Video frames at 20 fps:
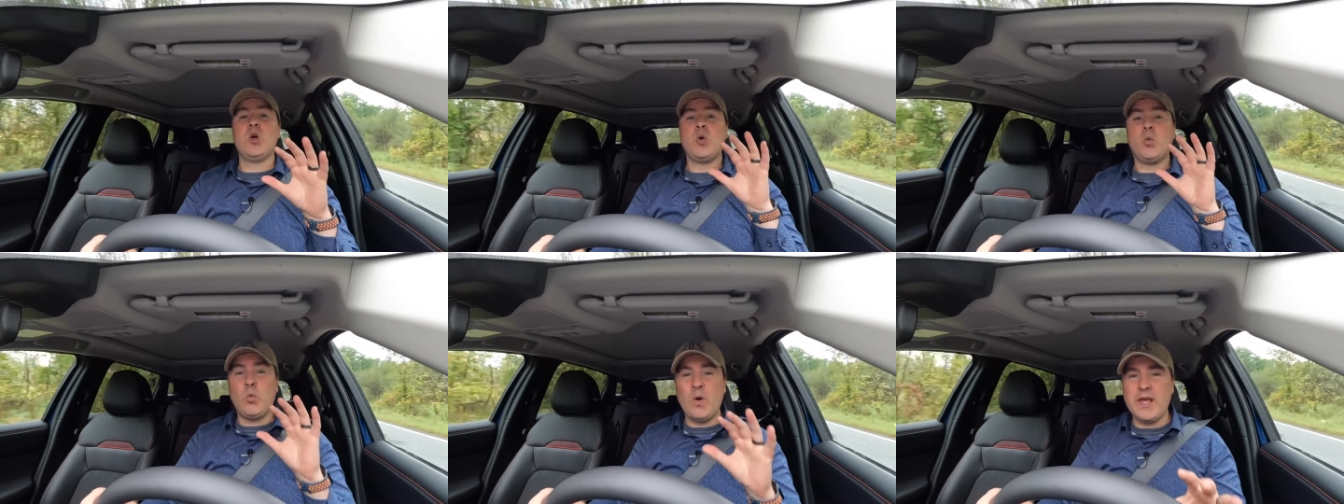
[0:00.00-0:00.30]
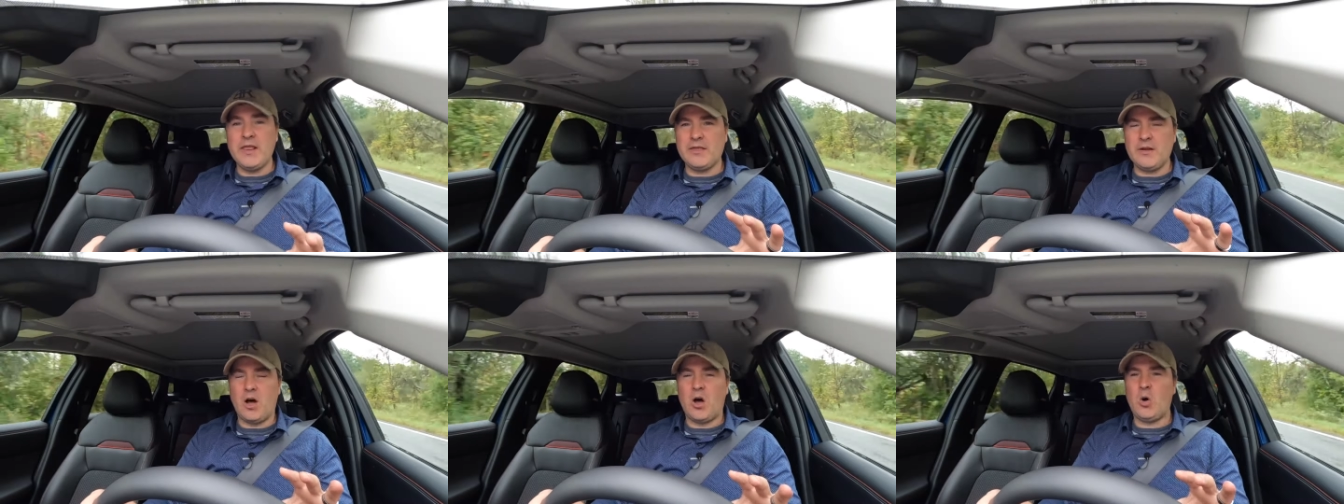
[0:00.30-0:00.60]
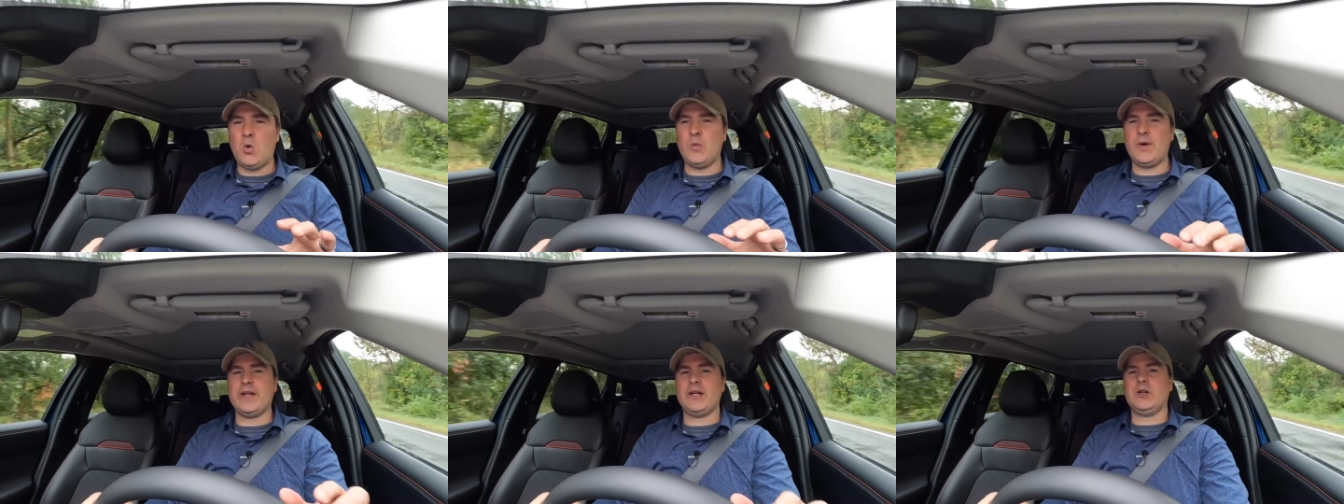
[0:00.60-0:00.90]
with
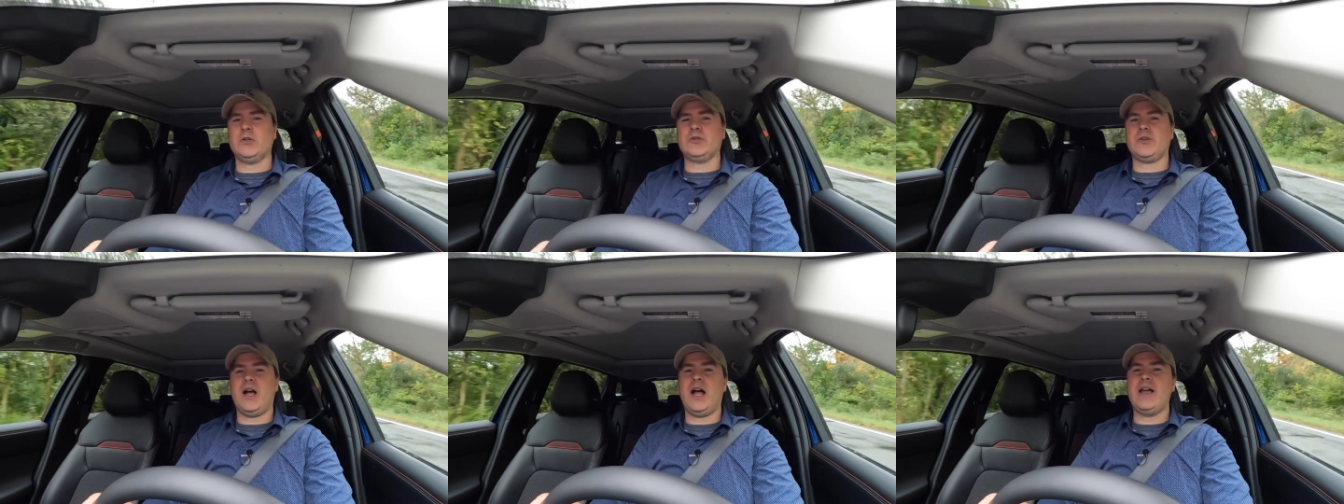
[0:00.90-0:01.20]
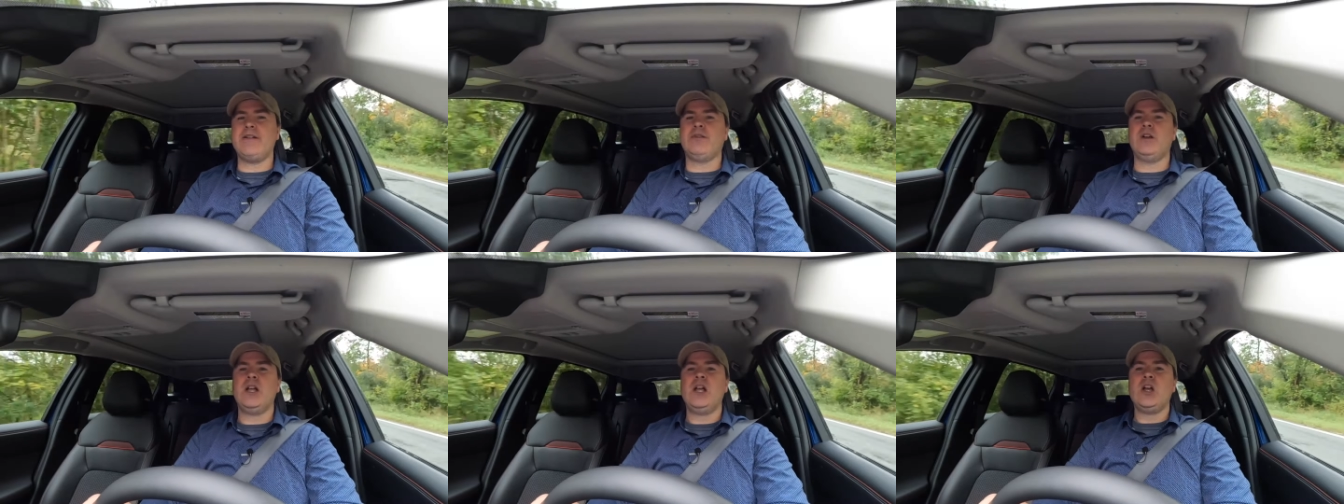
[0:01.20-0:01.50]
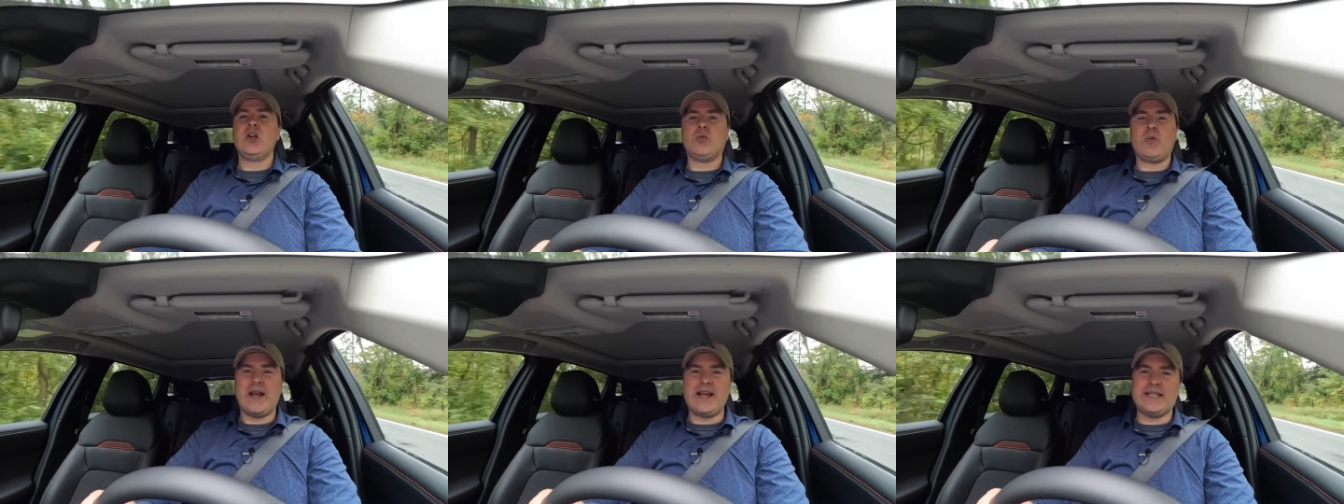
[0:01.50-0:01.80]
all-wheel drive
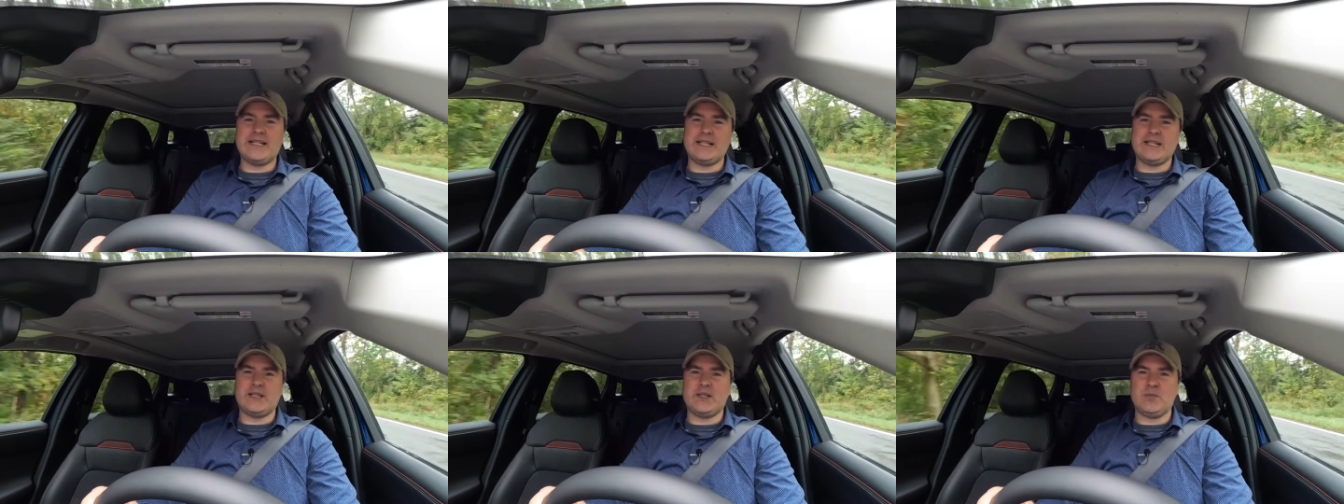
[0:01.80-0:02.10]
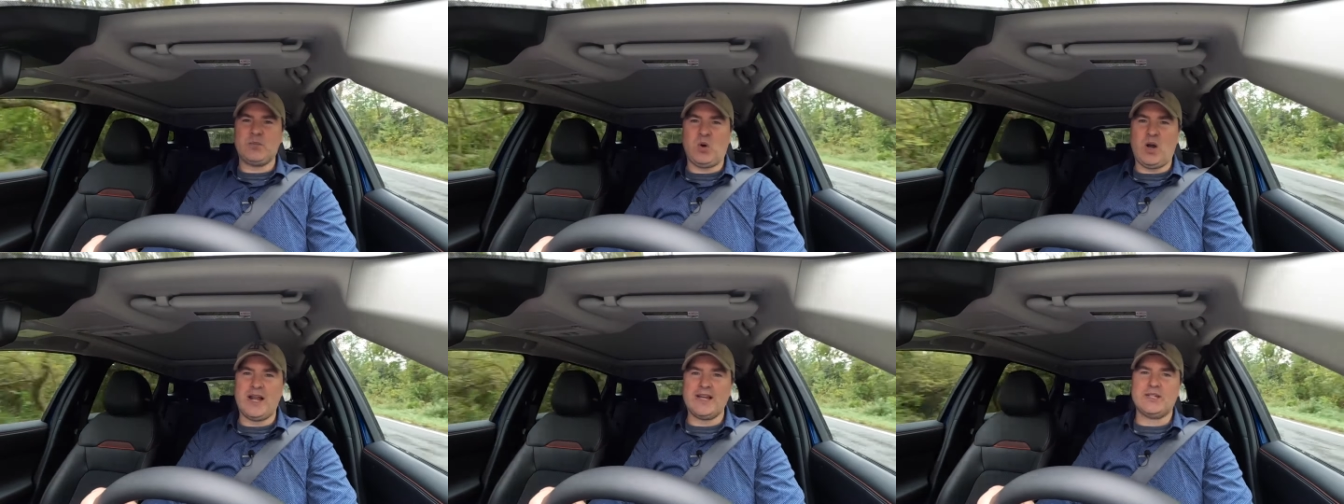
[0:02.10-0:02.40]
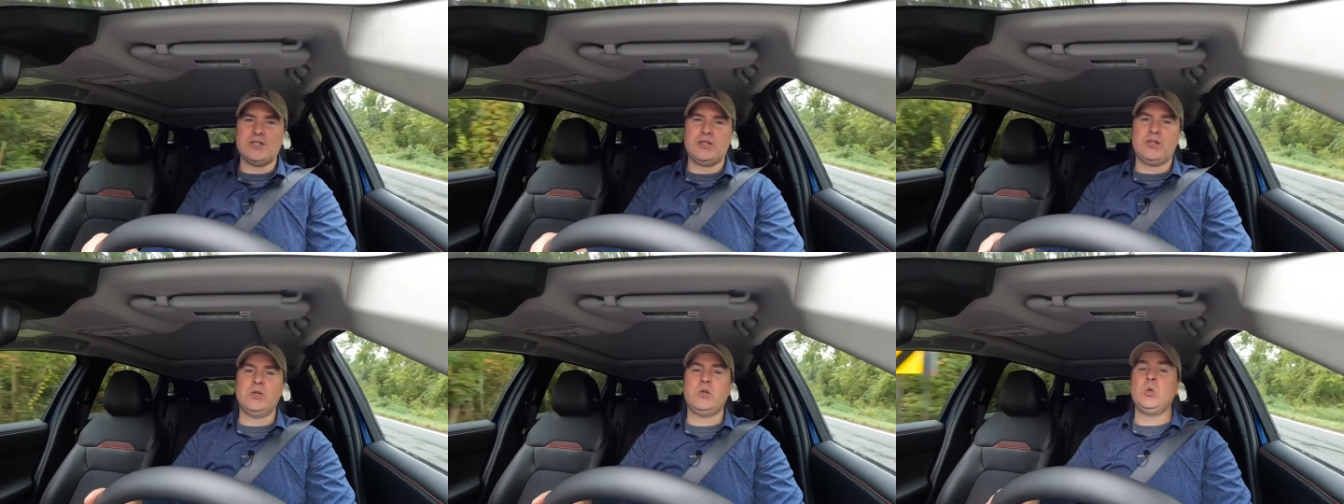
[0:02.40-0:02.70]
raises the
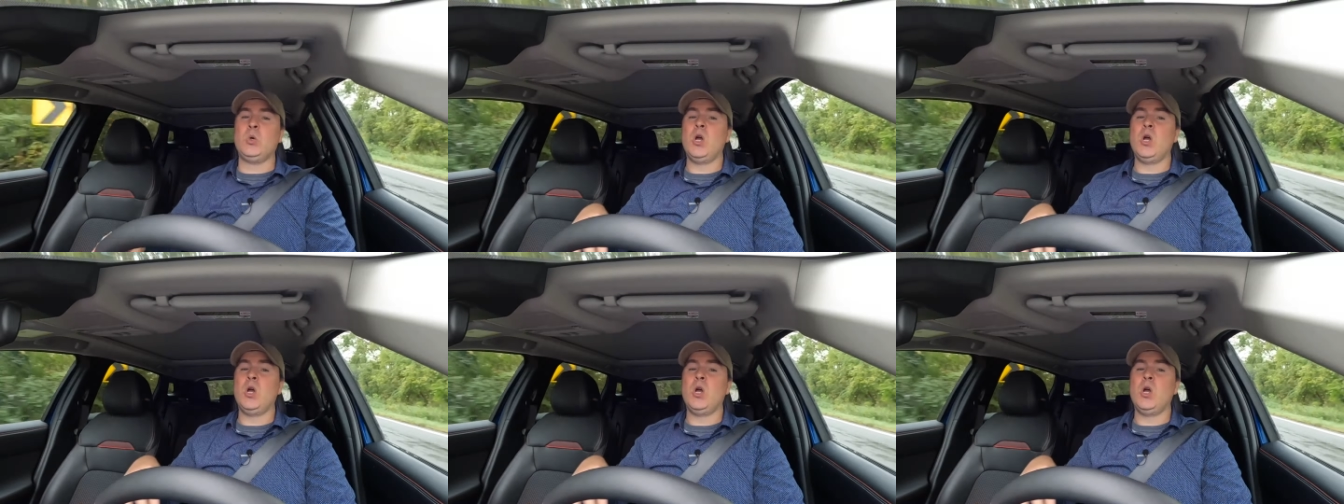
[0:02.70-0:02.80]
price to